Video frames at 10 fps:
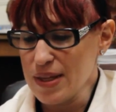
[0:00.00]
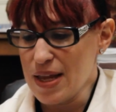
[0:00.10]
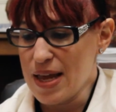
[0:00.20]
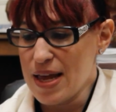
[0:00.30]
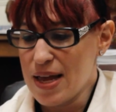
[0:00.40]

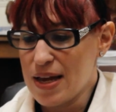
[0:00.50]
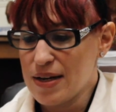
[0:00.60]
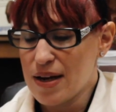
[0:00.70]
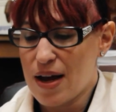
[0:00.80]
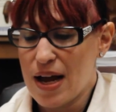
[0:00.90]

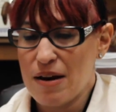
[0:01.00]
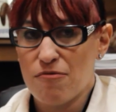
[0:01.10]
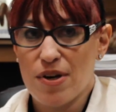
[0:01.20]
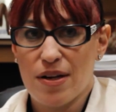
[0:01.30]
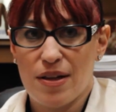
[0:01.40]
And I
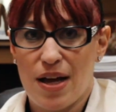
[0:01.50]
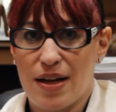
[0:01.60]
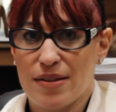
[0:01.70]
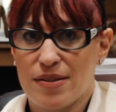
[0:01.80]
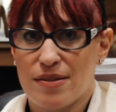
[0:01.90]

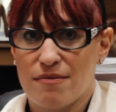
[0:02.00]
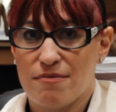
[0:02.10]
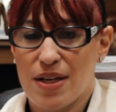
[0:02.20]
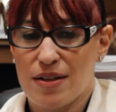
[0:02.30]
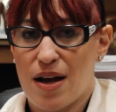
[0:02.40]

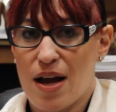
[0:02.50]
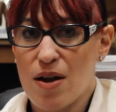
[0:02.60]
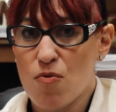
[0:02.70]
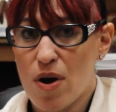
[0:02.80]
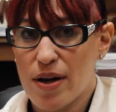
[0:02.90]
realized that
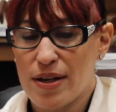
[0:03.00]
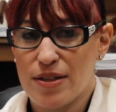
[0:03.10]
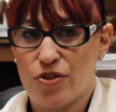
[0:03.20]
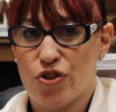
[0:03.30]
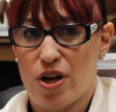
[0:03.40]
I want
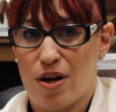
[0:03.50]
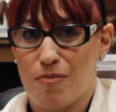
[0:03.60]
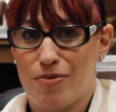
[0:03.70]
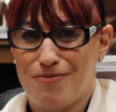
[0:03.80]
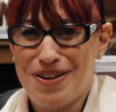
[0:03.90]
his job.